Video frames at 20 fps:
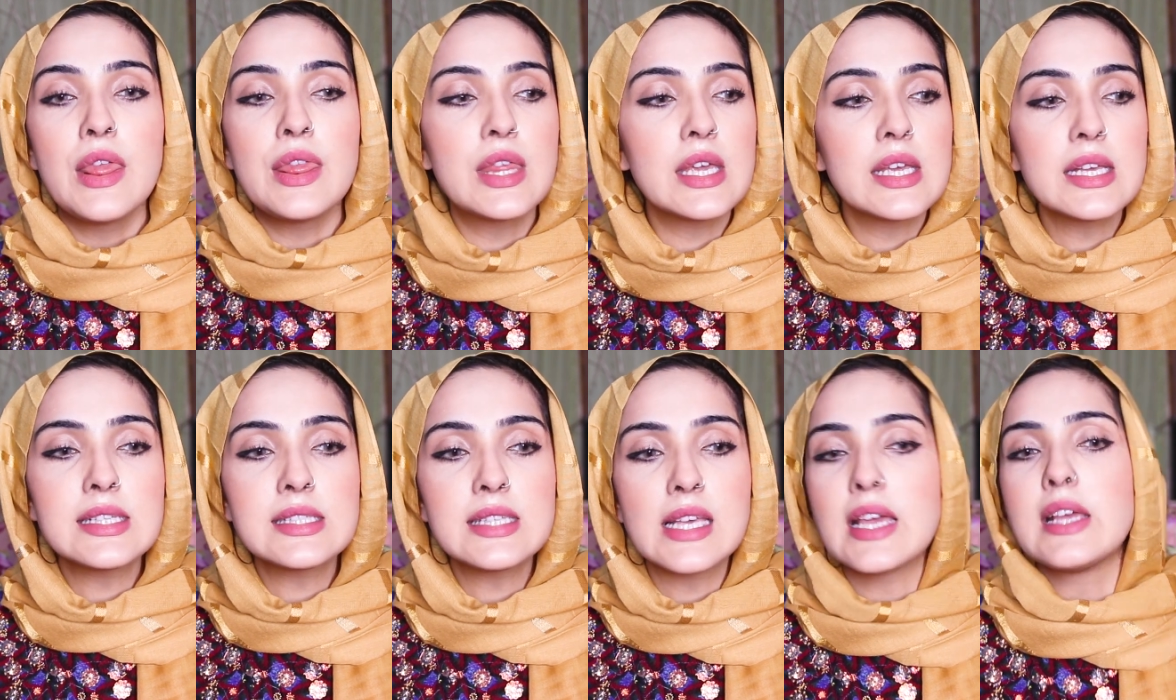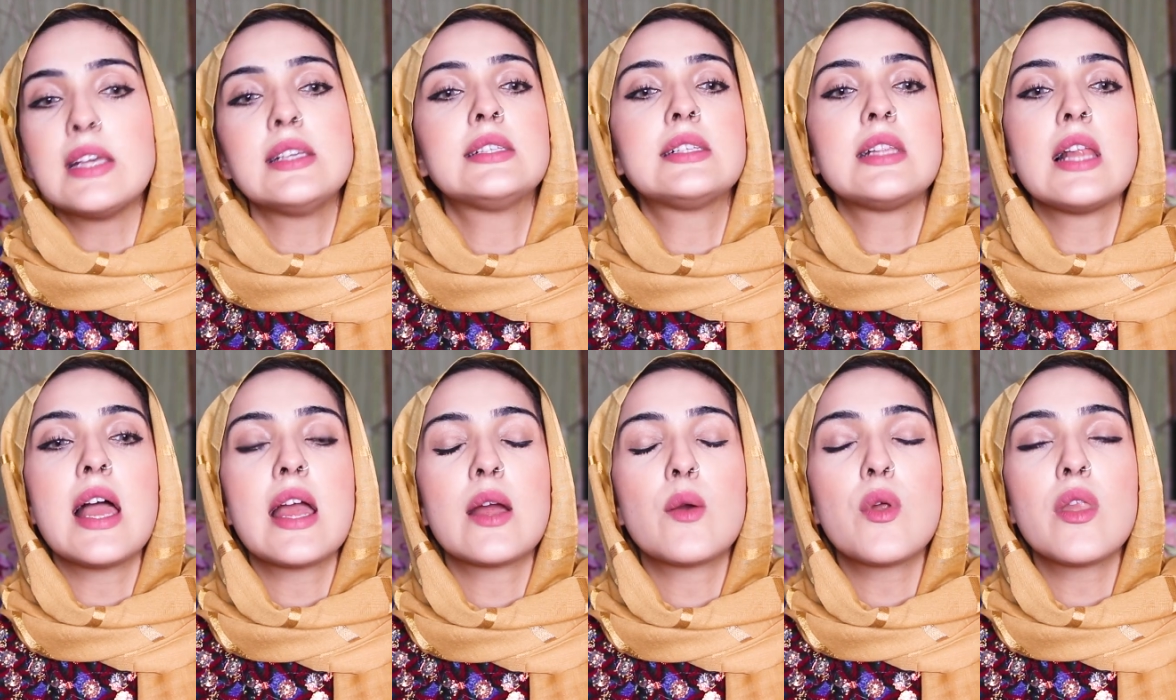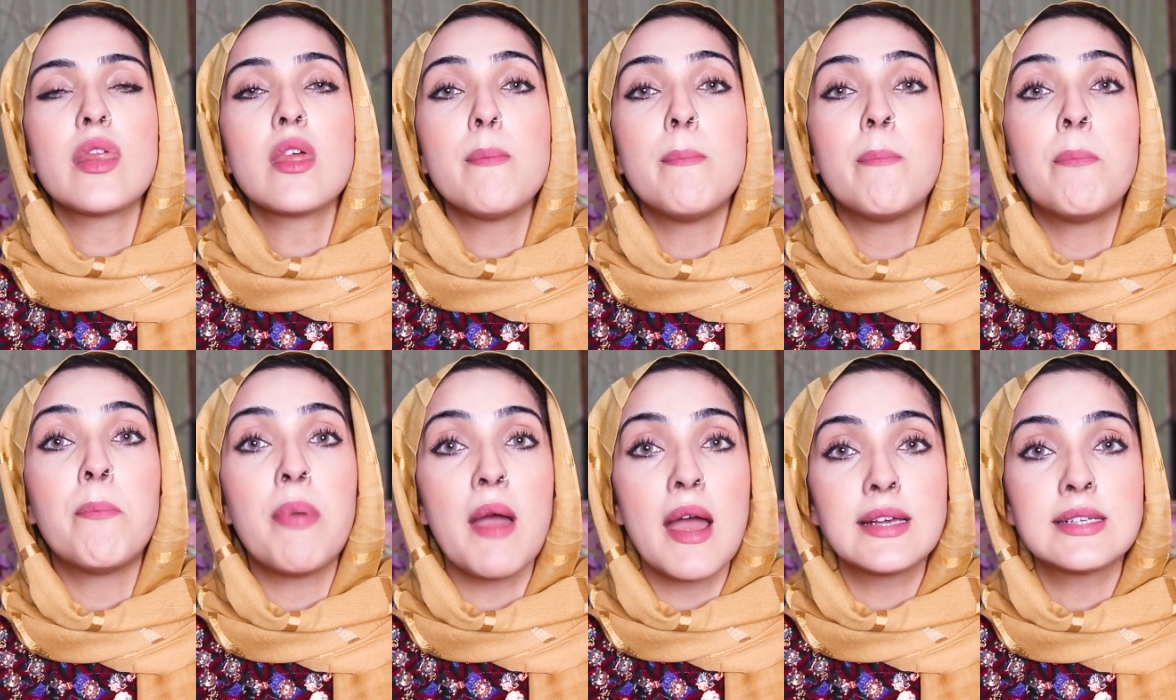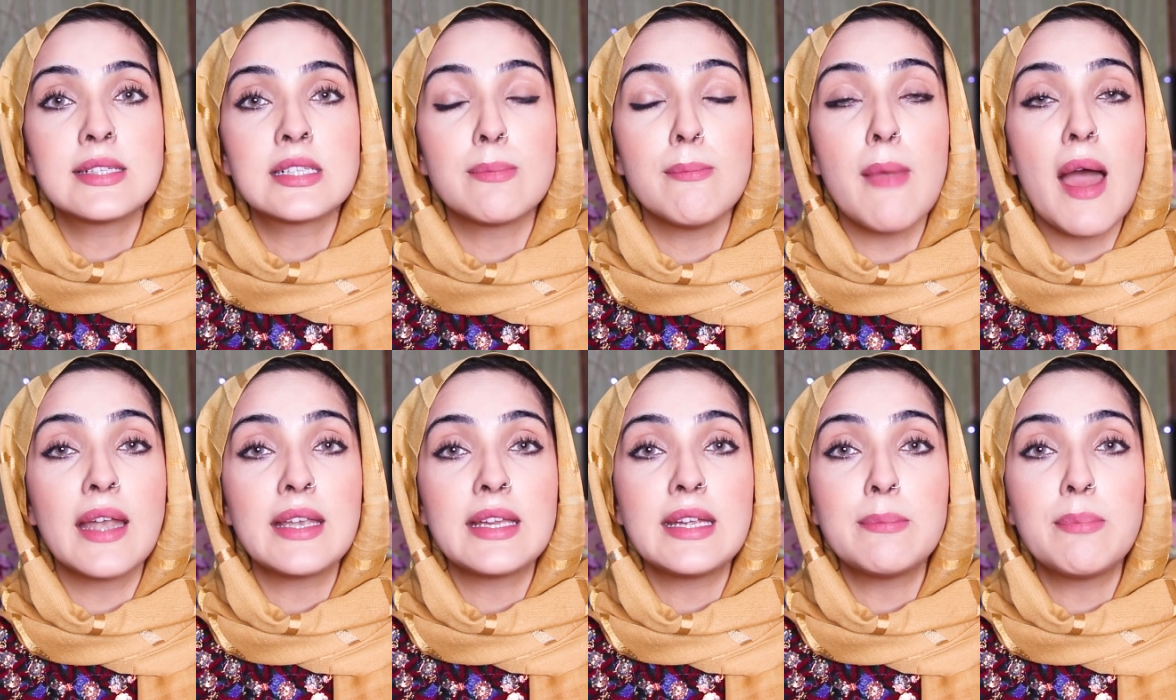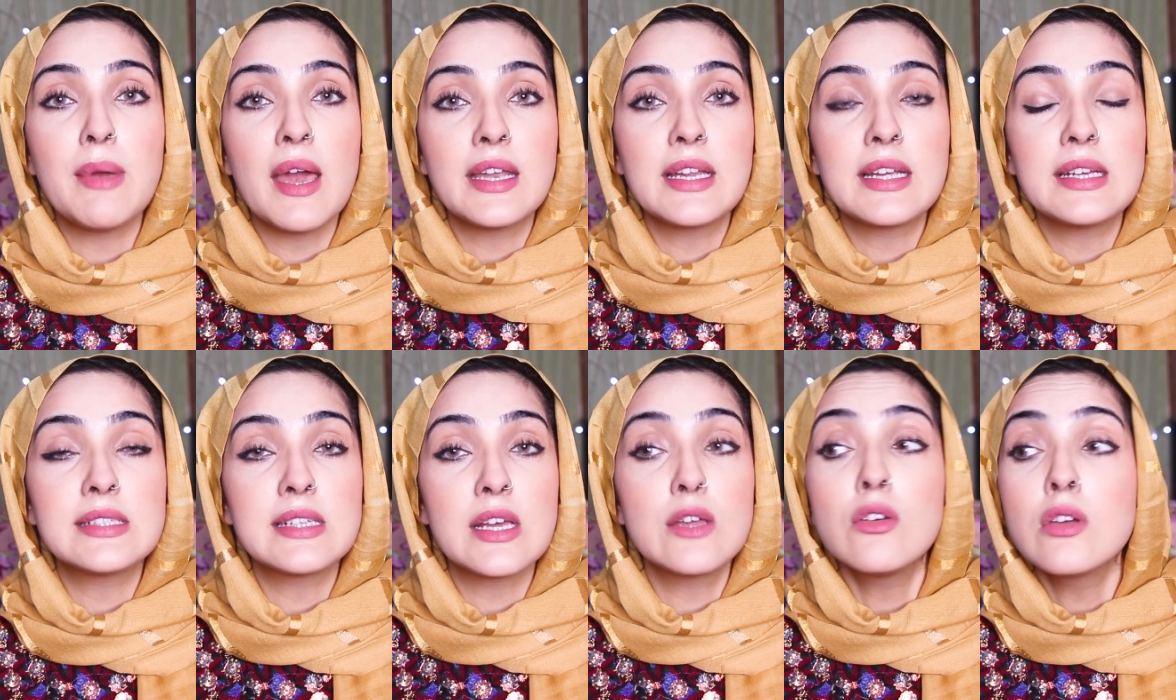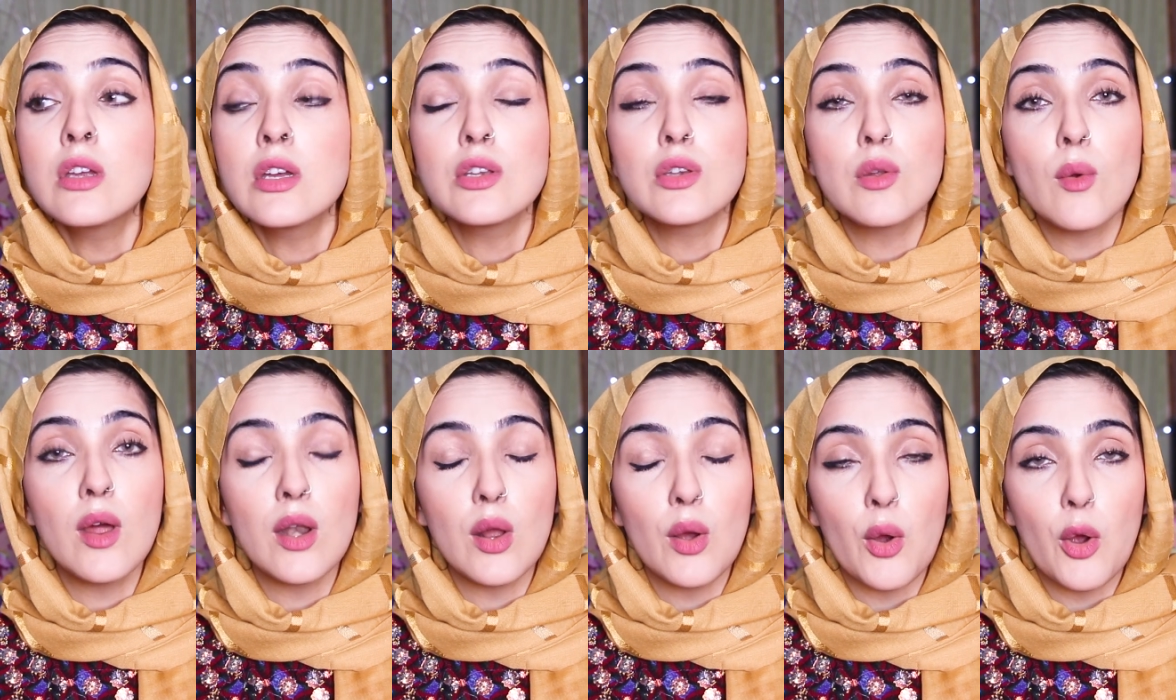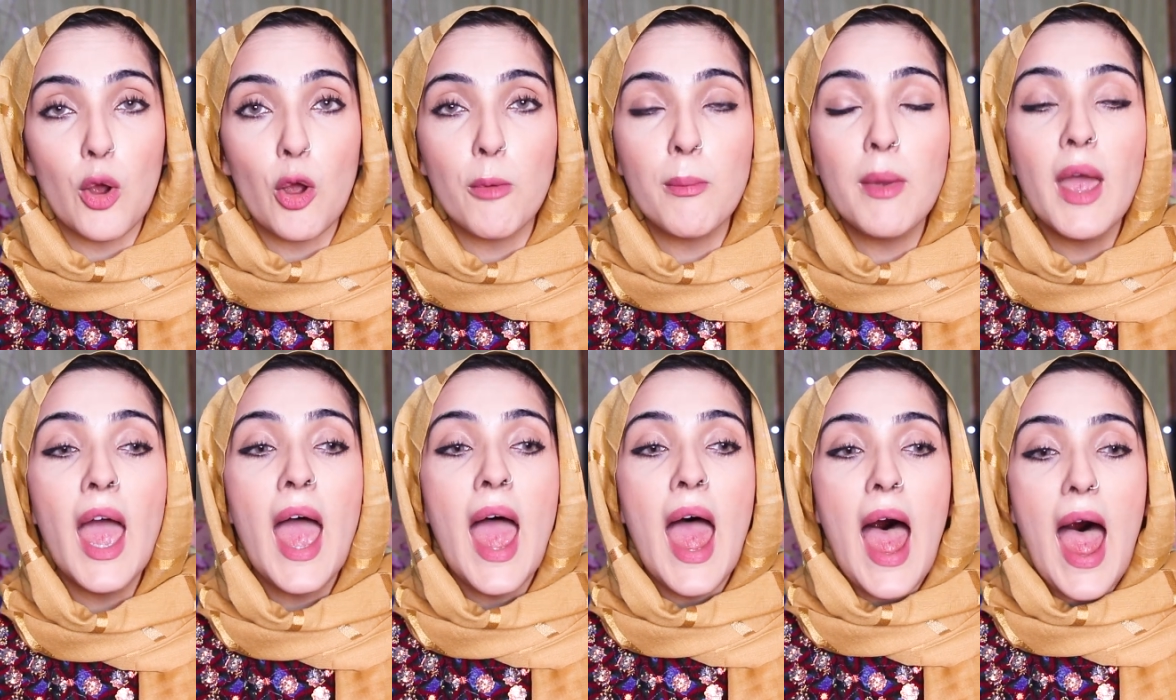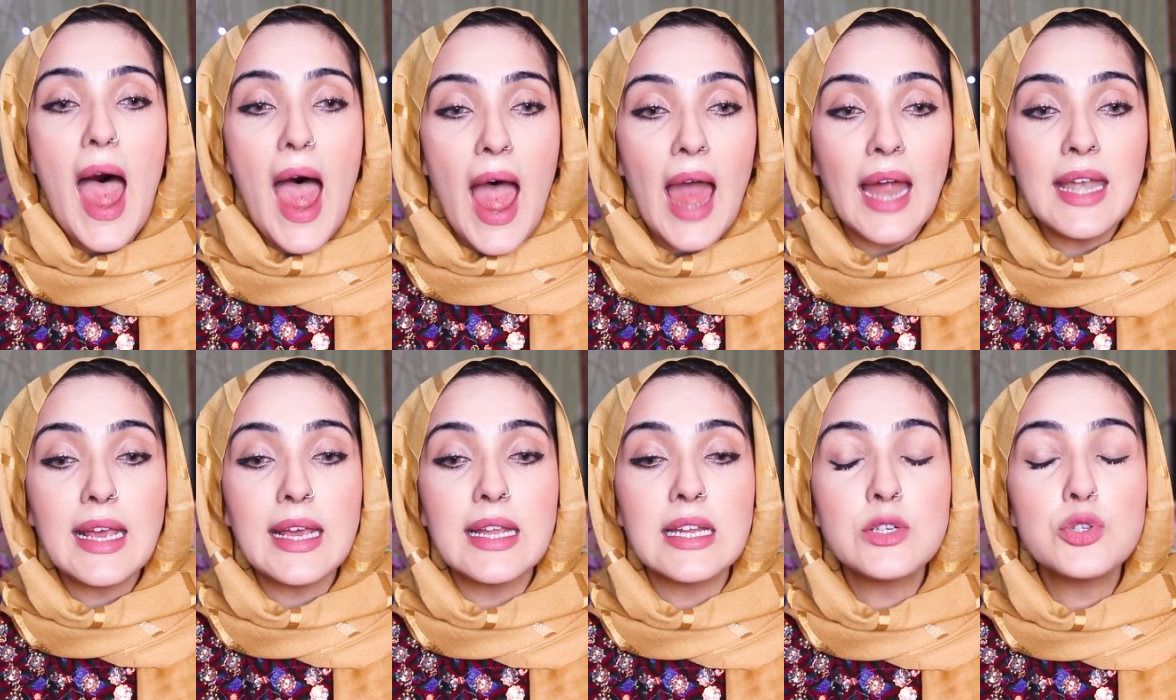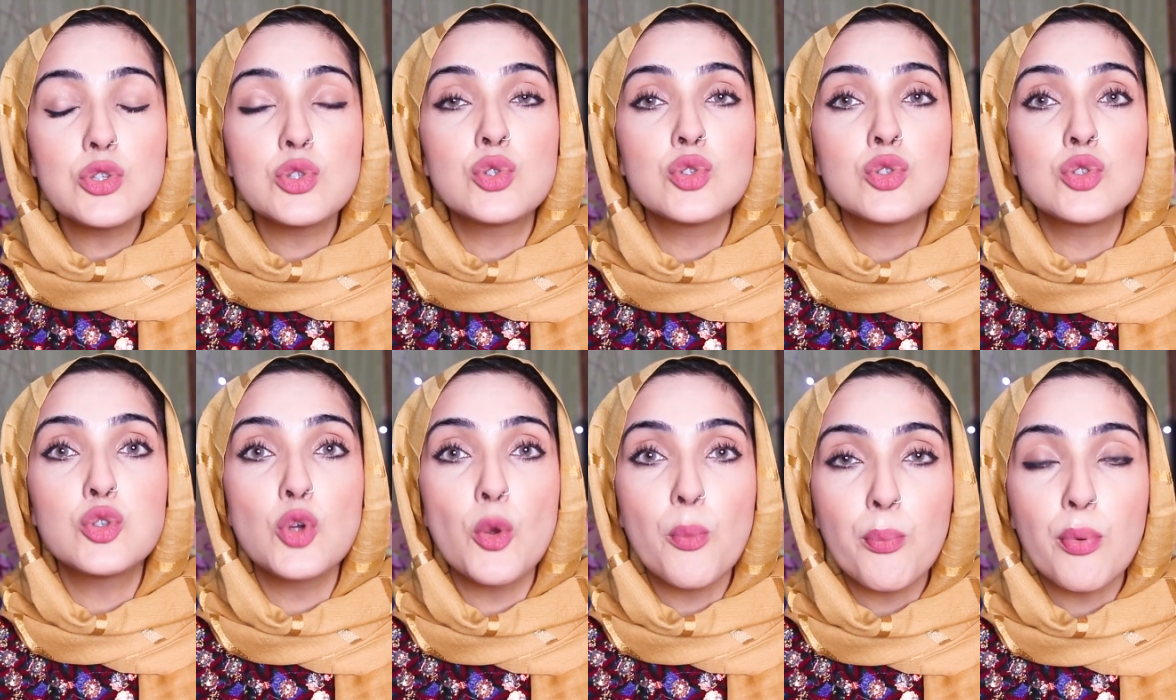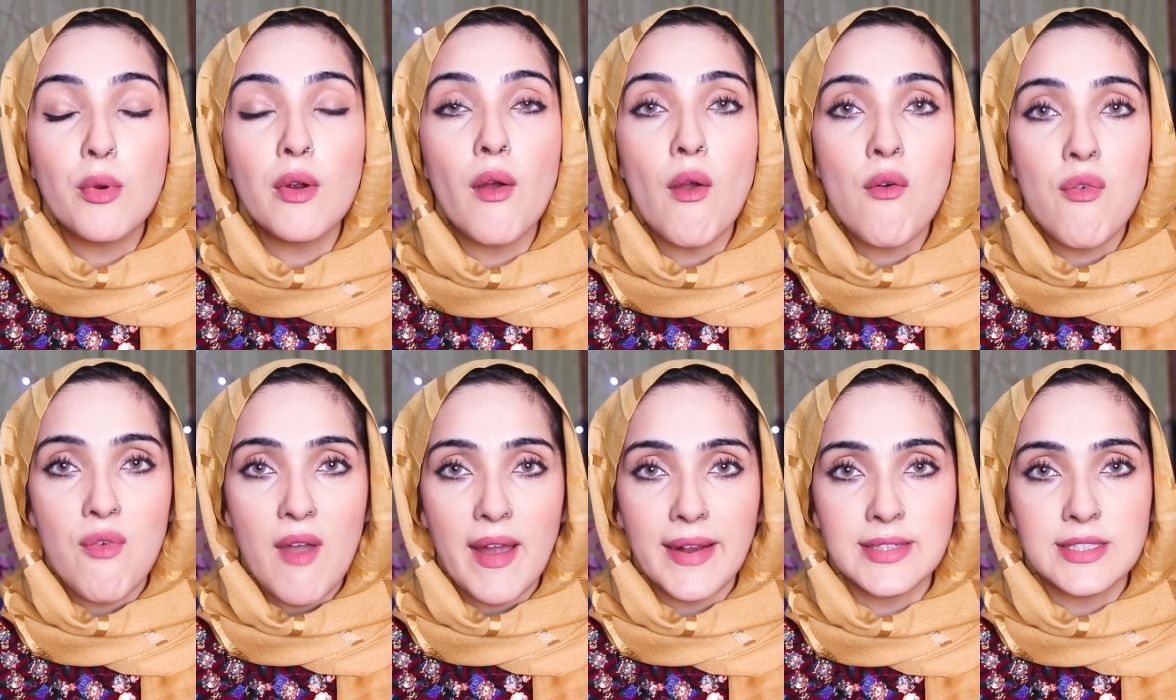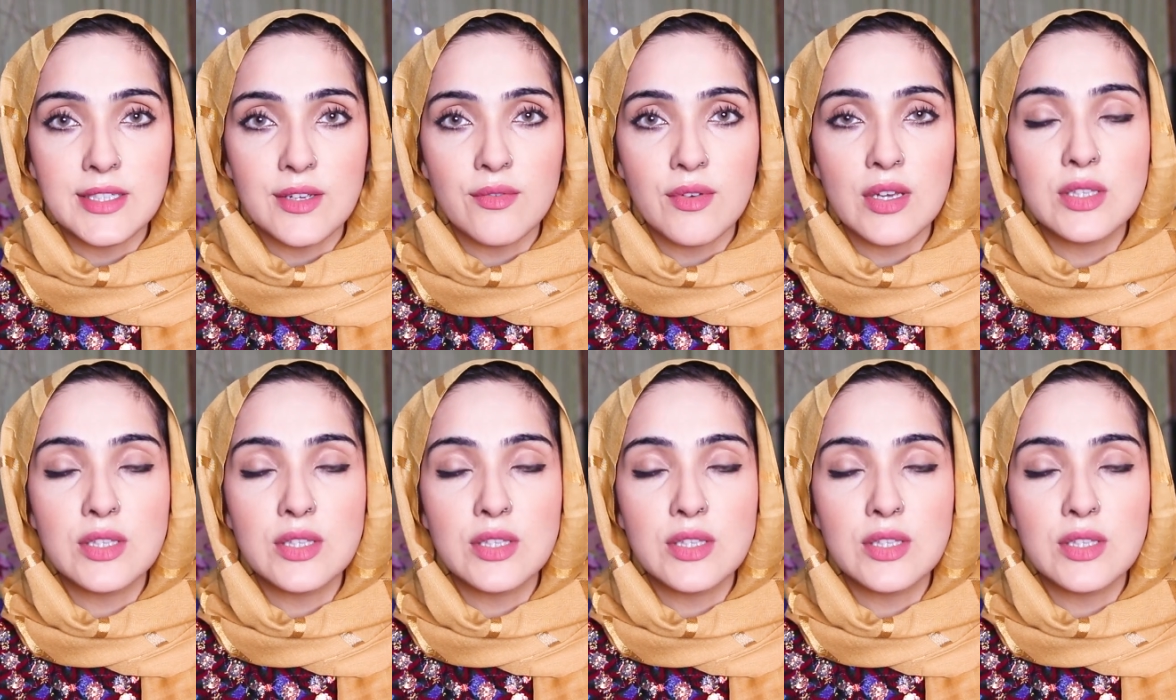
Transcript: This is like one of the best mani-pedis that you can do at home, and it is super effective.